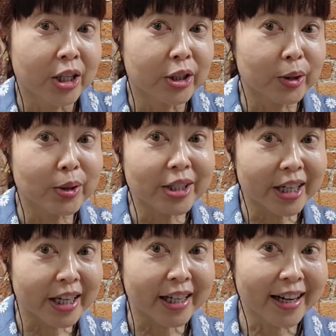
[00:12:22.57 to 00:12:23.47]

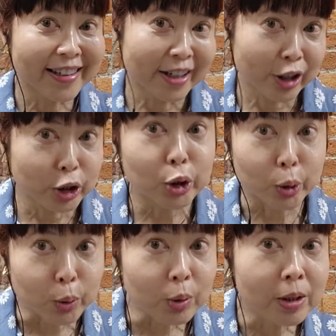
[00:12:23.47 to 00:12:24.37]
using another
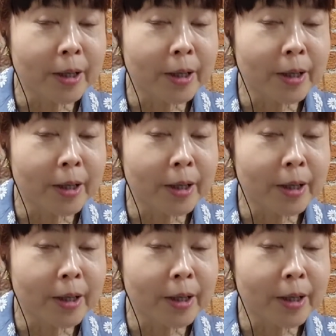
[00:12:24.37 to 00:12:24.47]
tool